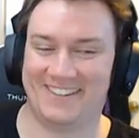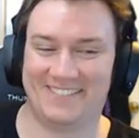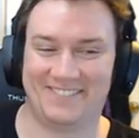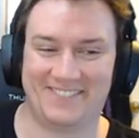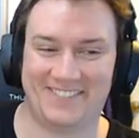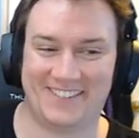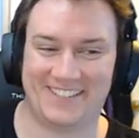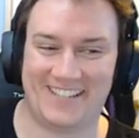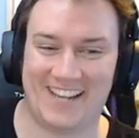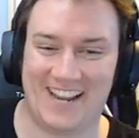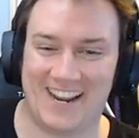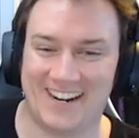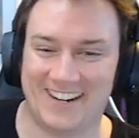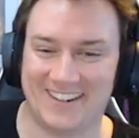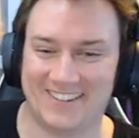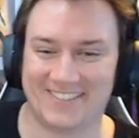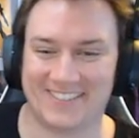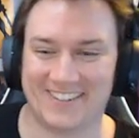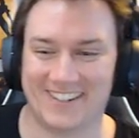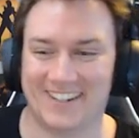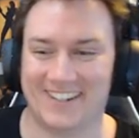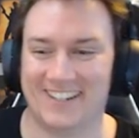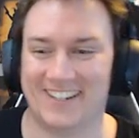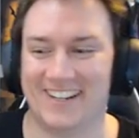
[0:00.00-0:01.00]

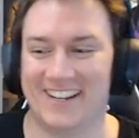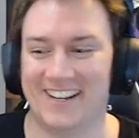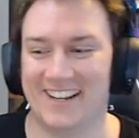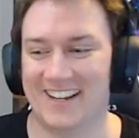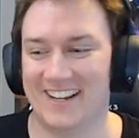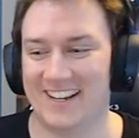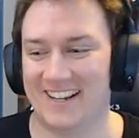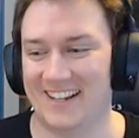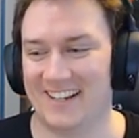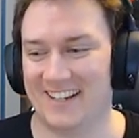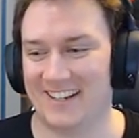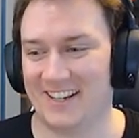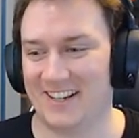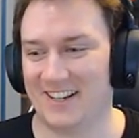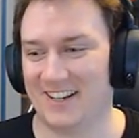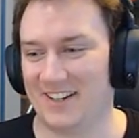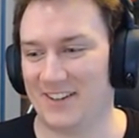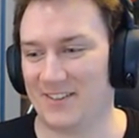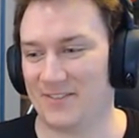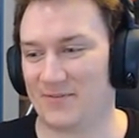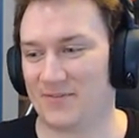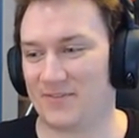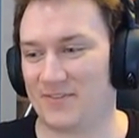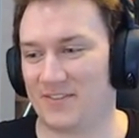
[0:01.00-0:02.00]

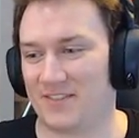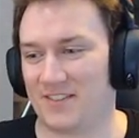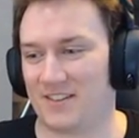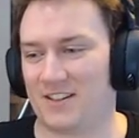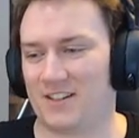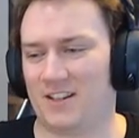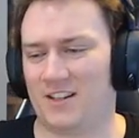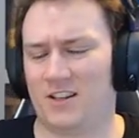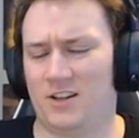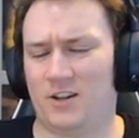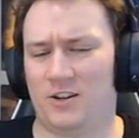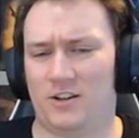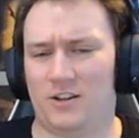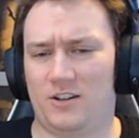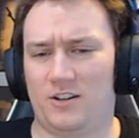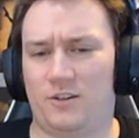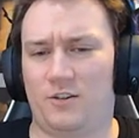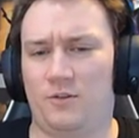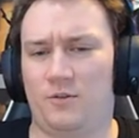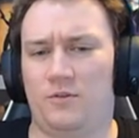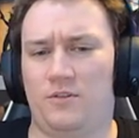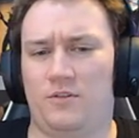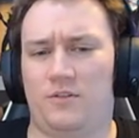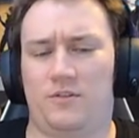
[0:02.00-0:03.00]

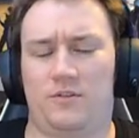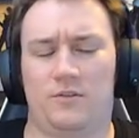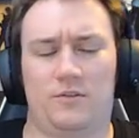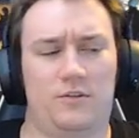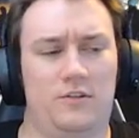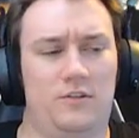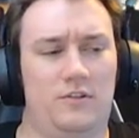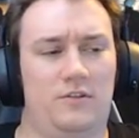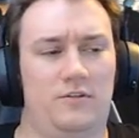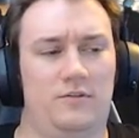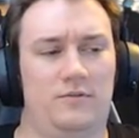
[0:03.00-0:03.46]
This person isn't speaking.